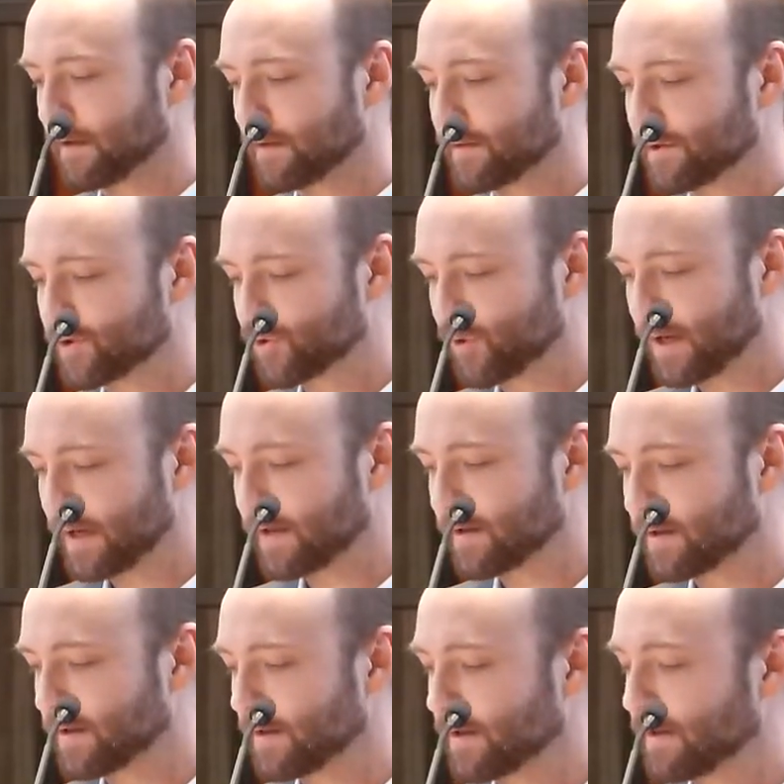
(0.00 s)
The
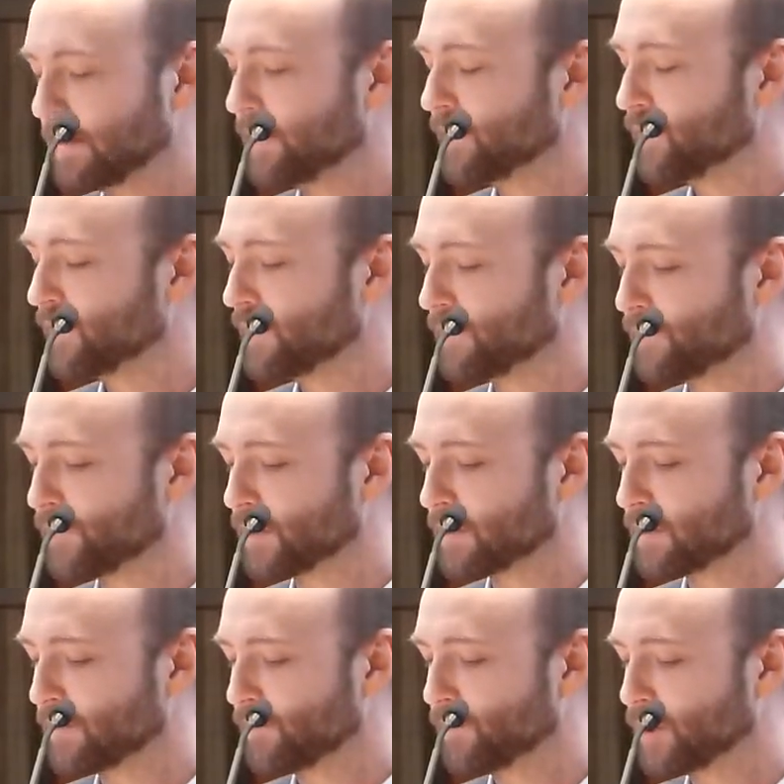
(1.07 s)
trick is to
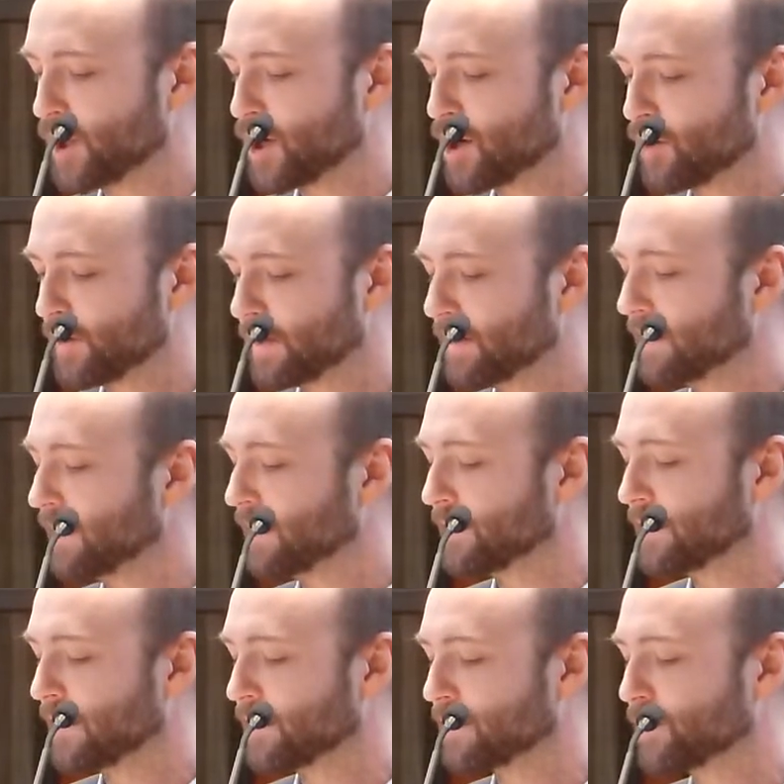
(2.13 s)
divert the flow in the
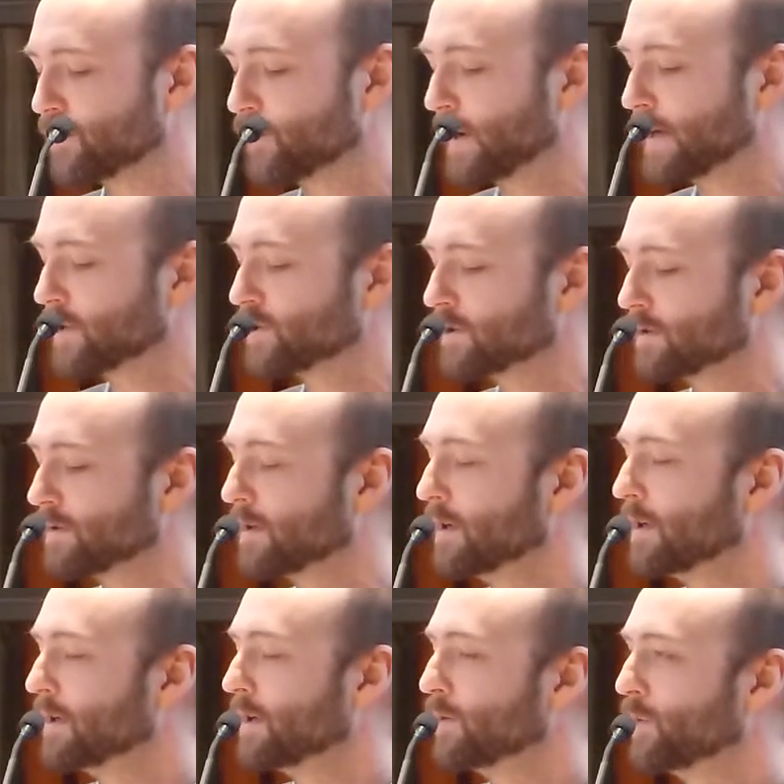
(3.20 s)
intended direction
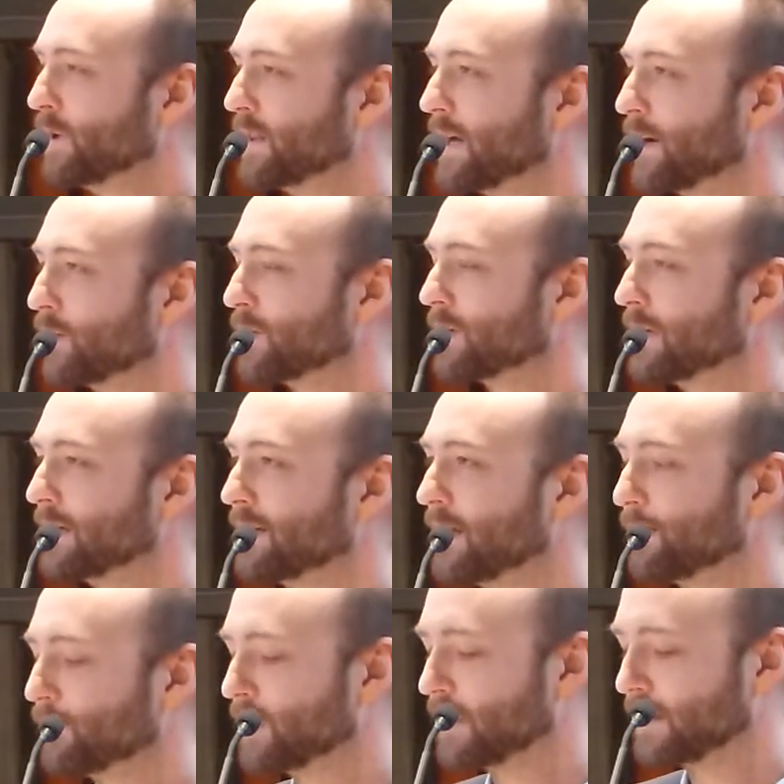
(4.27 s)
without
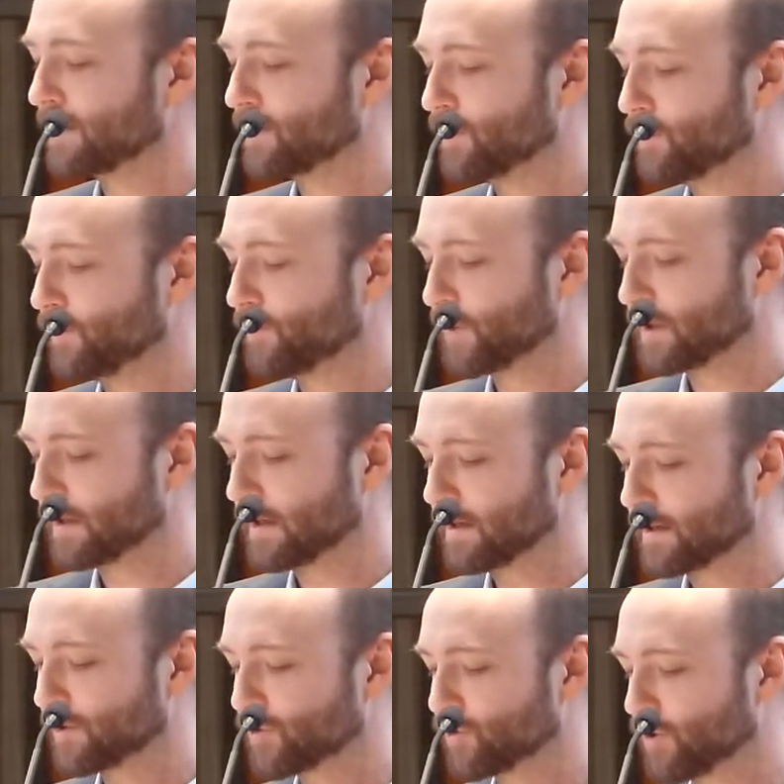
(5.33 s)
attempting to fully
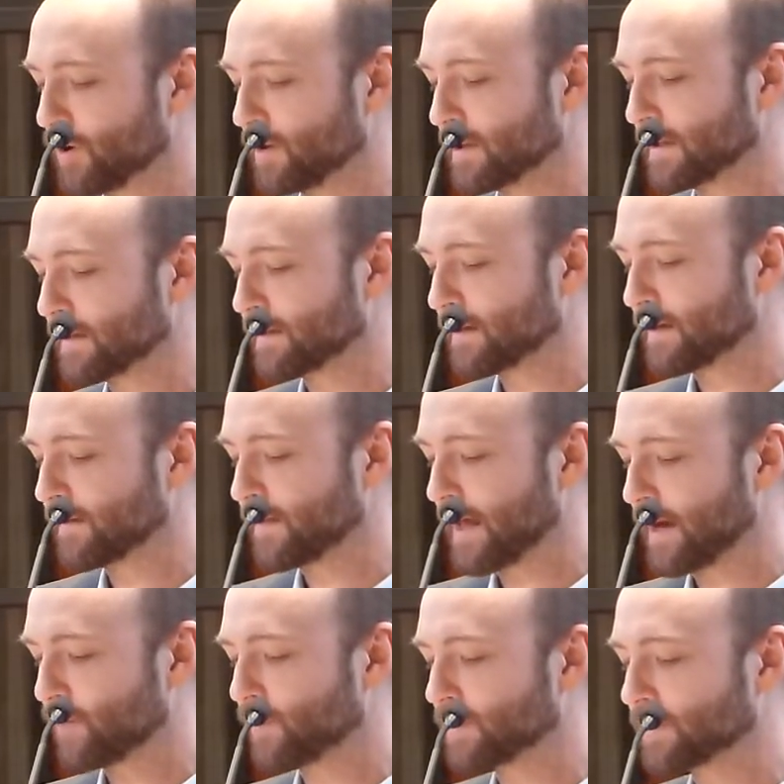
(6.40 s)
control it, as
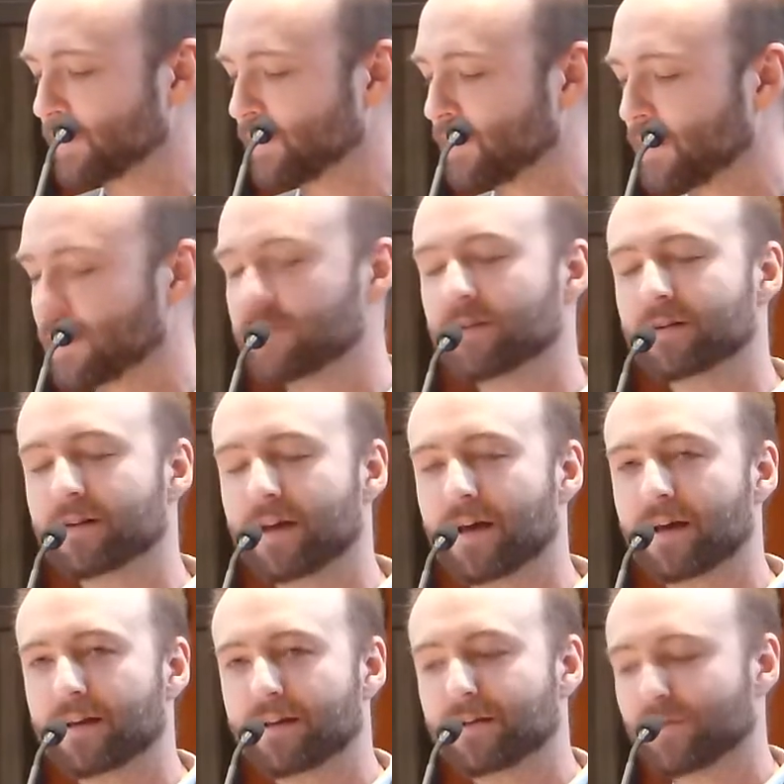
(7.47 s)
that will just cause it to
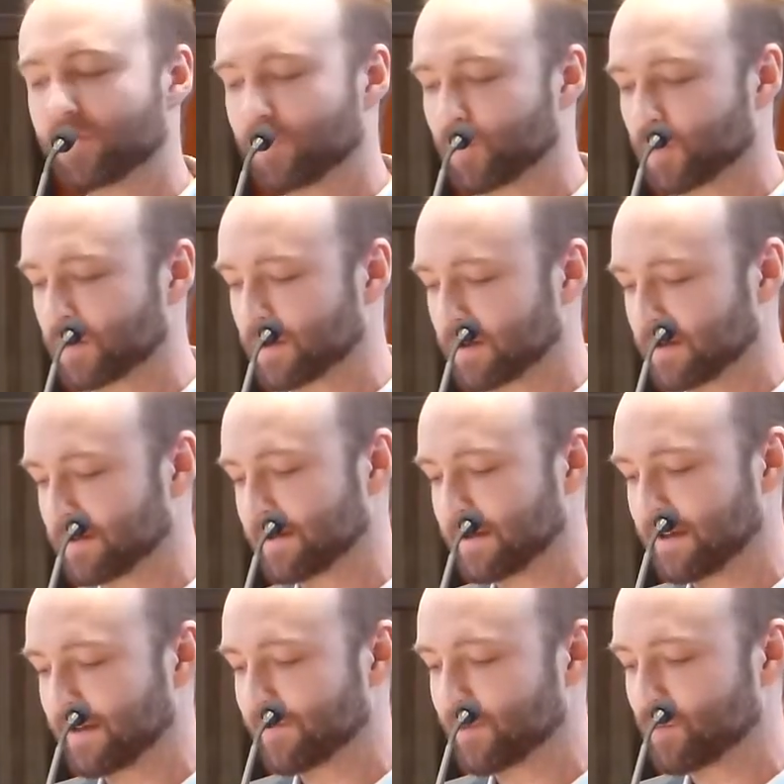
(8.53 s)
eddy and swirl in
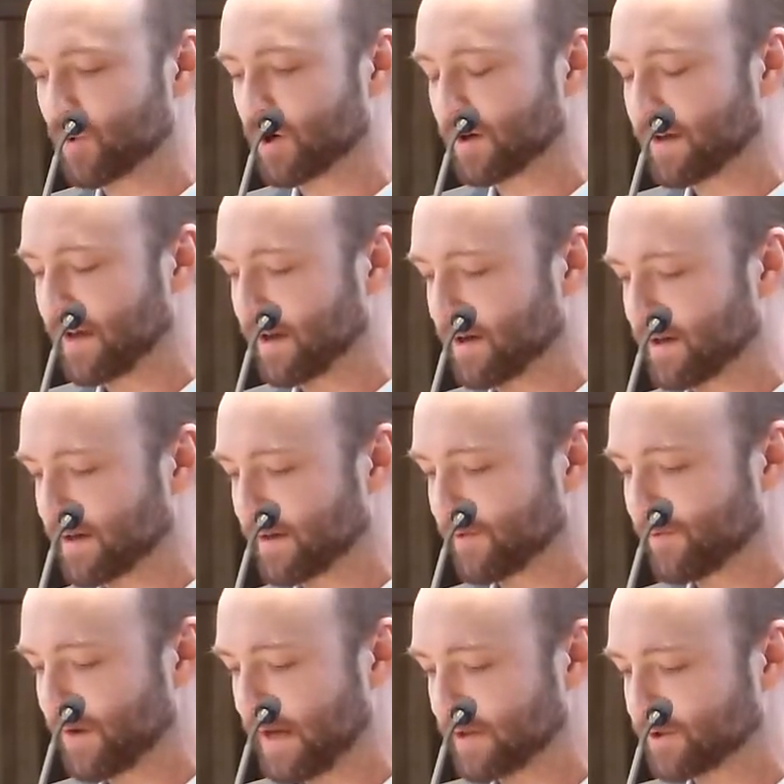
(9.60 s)
an even more chaotic
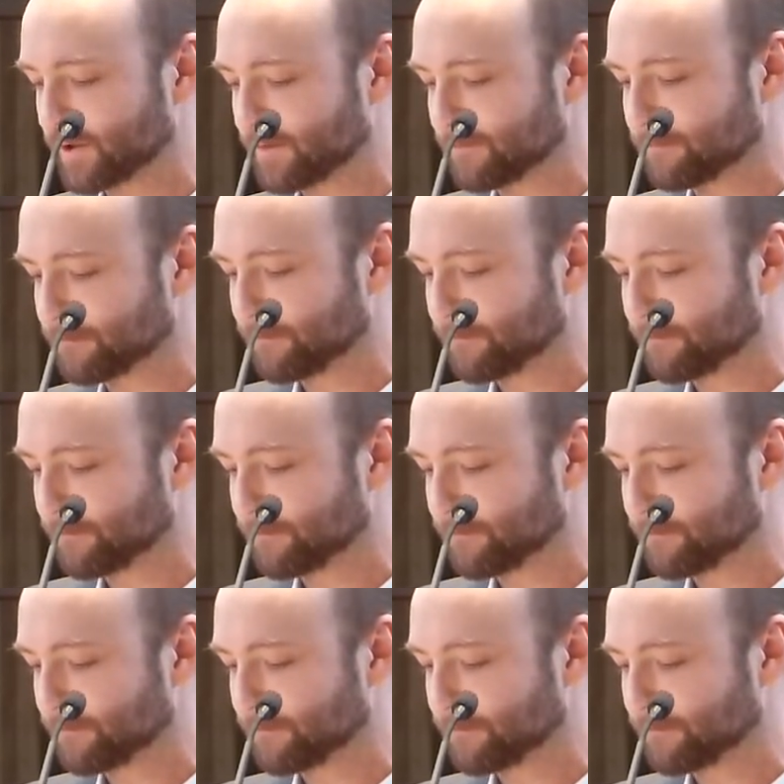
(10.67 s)
fashion.